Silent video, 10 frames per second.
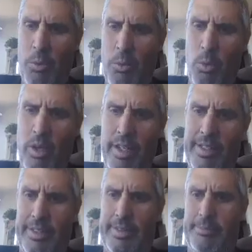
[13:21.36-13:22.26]

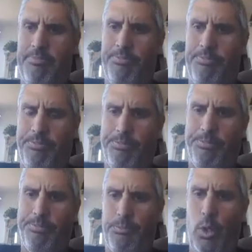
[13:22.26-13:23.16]

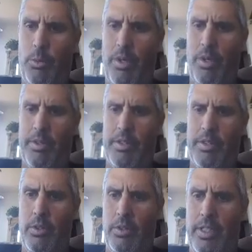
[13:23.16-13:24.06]
what we were
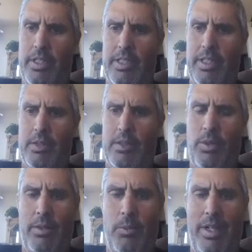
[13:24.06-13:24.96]
doing is
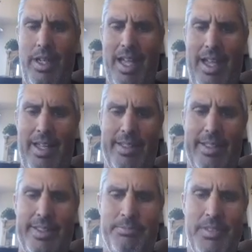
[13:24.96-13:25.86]
we had
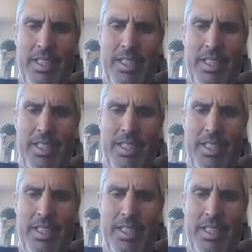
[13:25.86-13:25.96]
a